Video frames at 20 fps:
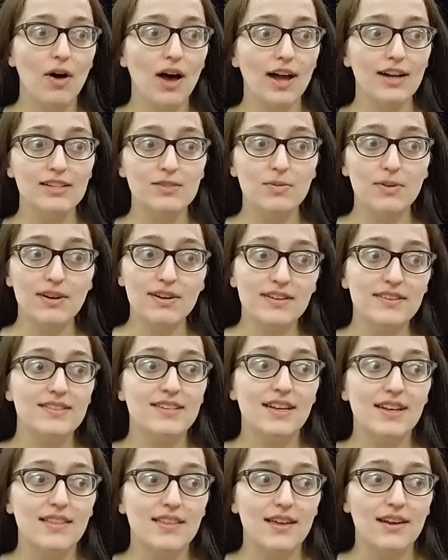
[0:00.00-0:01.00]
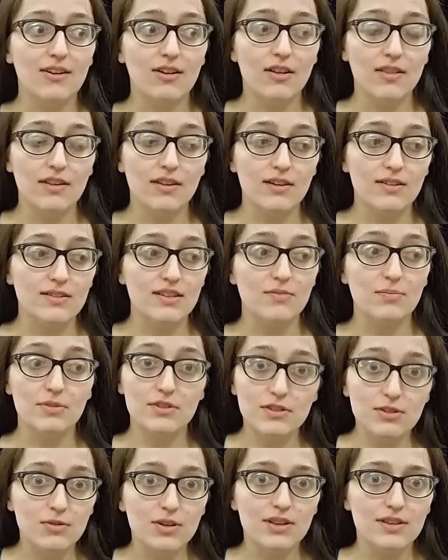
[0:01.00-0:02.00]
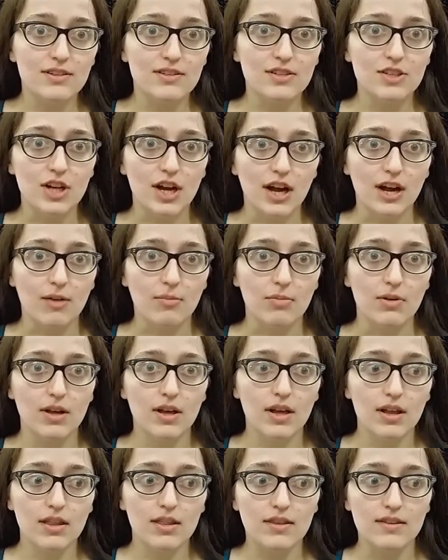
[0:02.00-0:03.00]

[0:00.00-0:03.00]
Well, I just wanted to say that in all the years I've been doing this job,